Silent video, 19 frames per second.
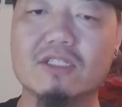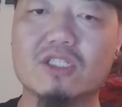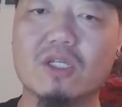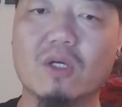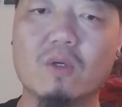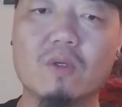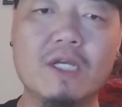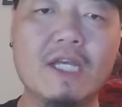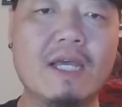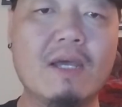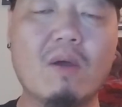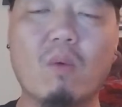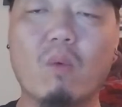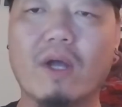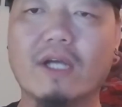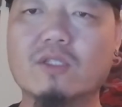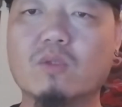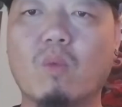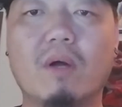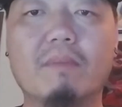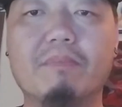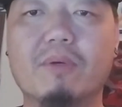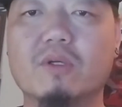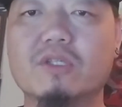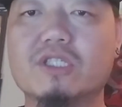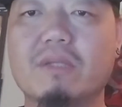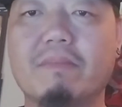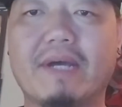So, whereas one
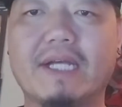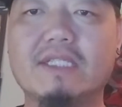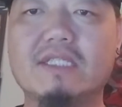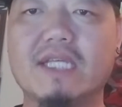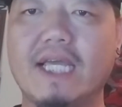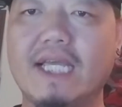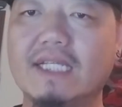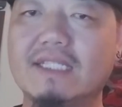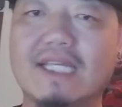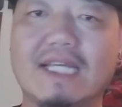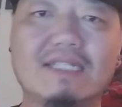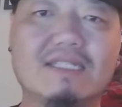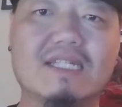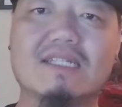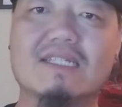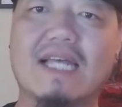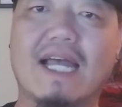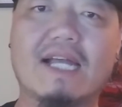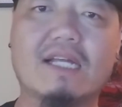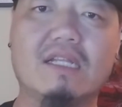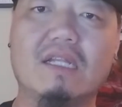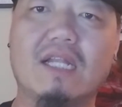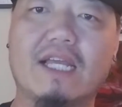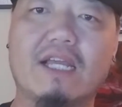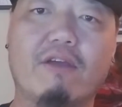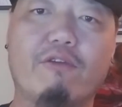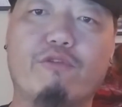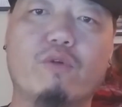person might say it tastes exactly
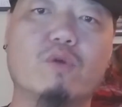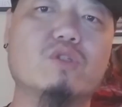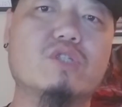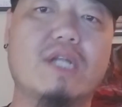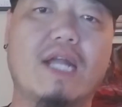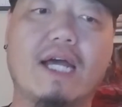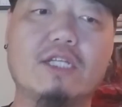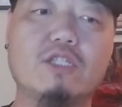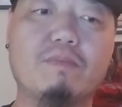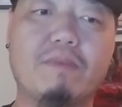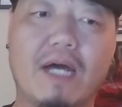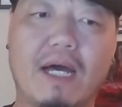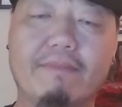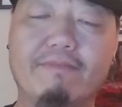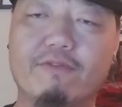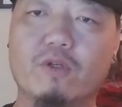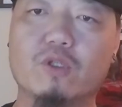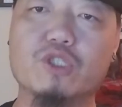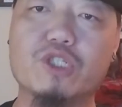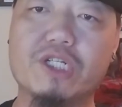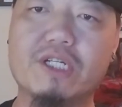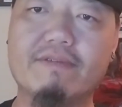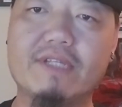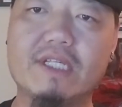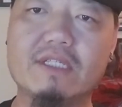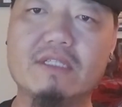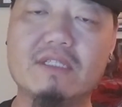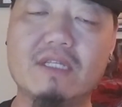like a frozen ice pop version of
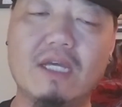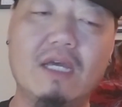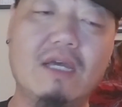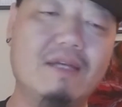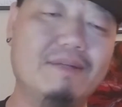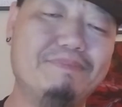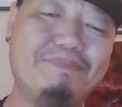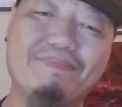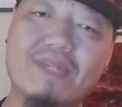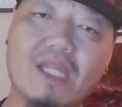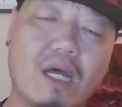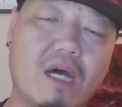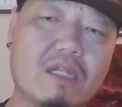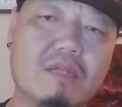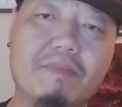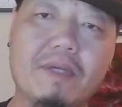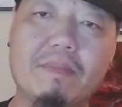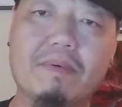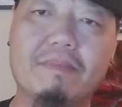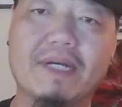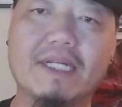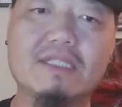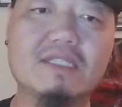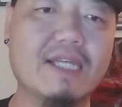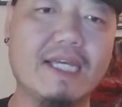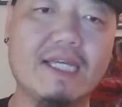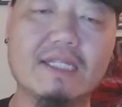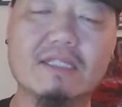this, other people might
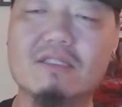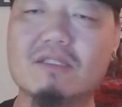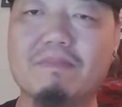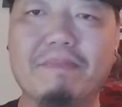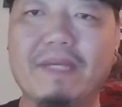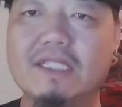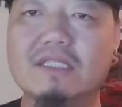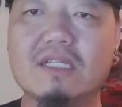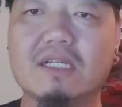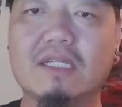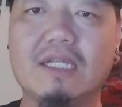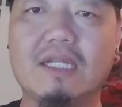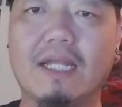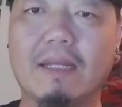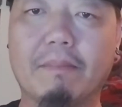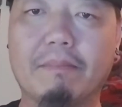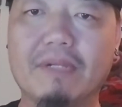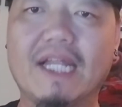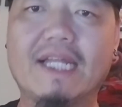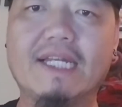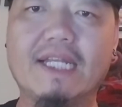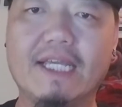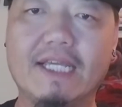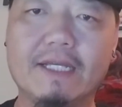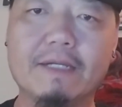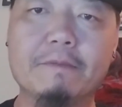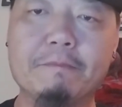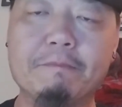say it's basically like
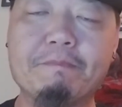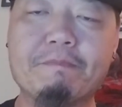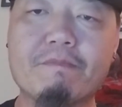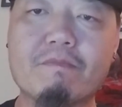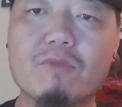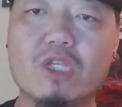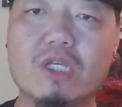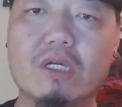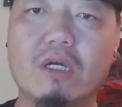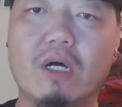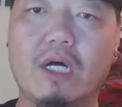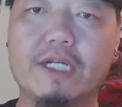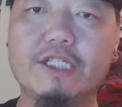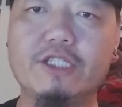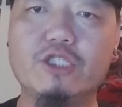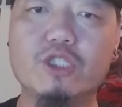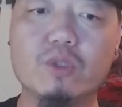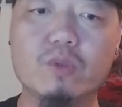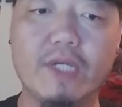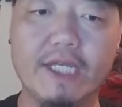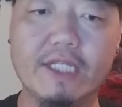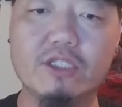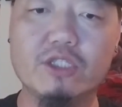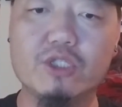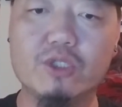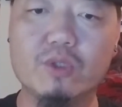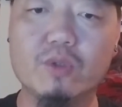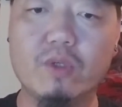blending, you know, honeydew
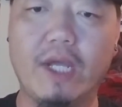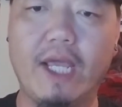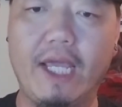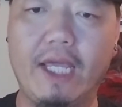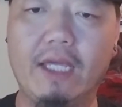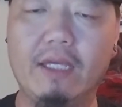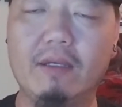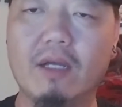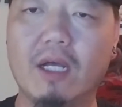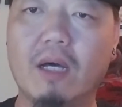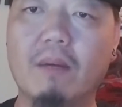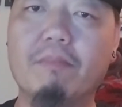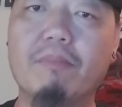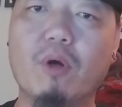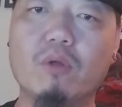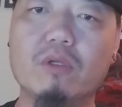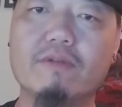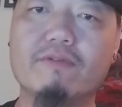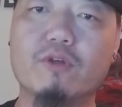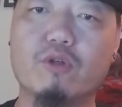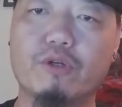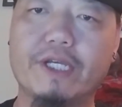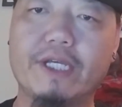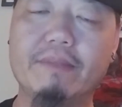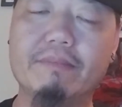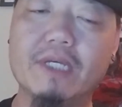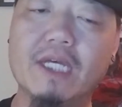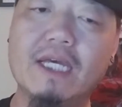into a, a bowl of
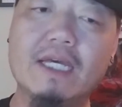cream.